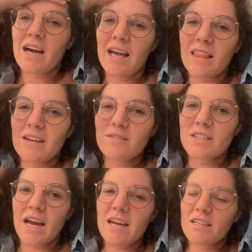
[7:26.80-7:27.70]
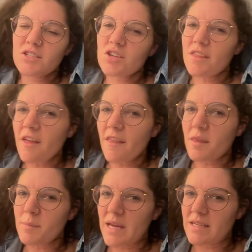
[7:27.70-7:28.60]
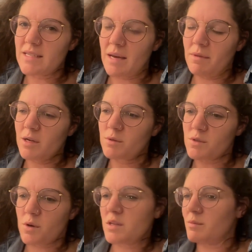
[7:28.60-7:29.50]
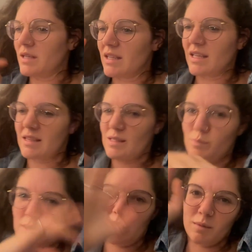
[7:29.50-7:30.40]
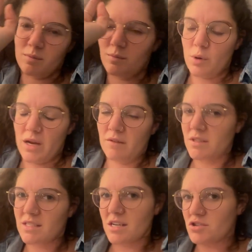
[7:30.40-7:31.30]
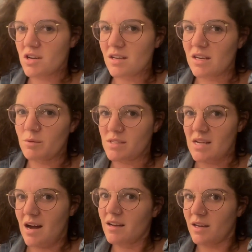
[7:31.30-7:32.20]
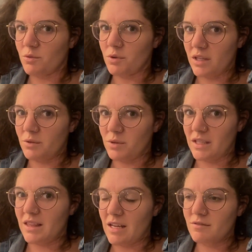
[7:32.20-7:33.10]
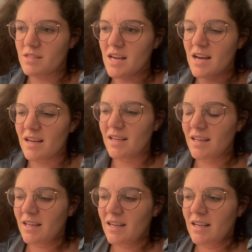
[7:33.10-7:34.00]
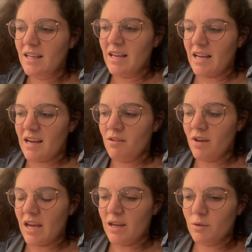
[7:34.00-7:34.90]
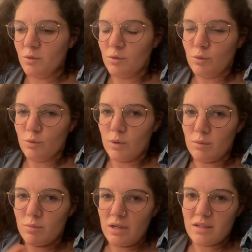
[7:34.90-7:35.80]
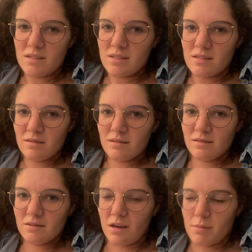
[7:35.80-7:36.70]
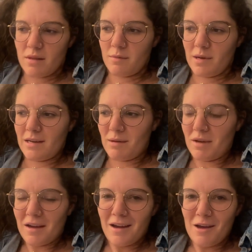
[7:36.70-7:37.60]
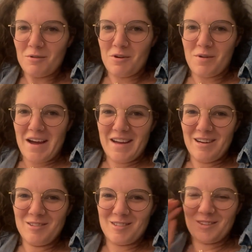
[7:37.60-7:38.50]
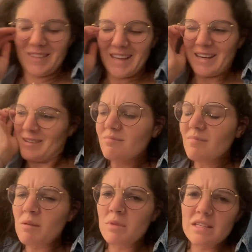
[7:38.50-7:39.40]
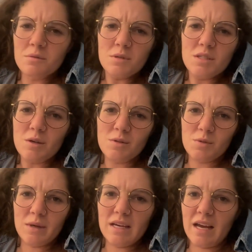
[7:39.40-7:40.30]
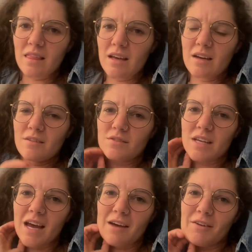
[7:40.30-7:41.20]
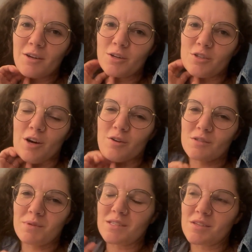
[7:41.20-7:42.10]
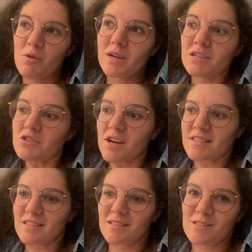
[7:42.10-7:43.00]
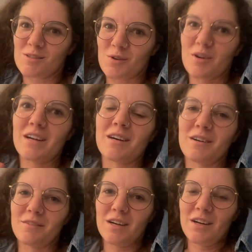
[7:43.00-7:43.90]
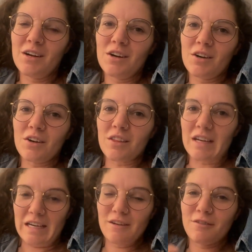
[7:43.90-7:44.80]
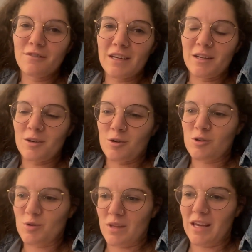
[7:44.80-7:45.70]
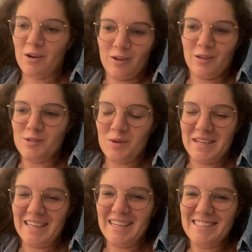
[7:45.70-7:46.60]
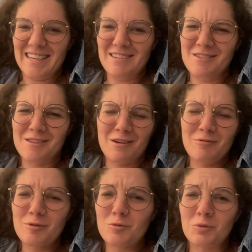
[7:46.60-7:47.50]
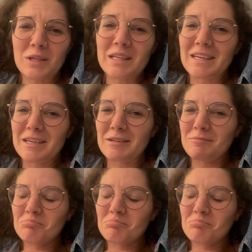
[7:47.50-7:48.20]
I initially thought that the pandemic was going to be like this big point of discussion, and it was not, and I really, really loved that. I kind of hate when books talk about the pandemic. I don't know why. I just don't like it. But this was so sweet. I loved having her daughters be so interested in the story of her life in her early 20s, and I just thought it was really,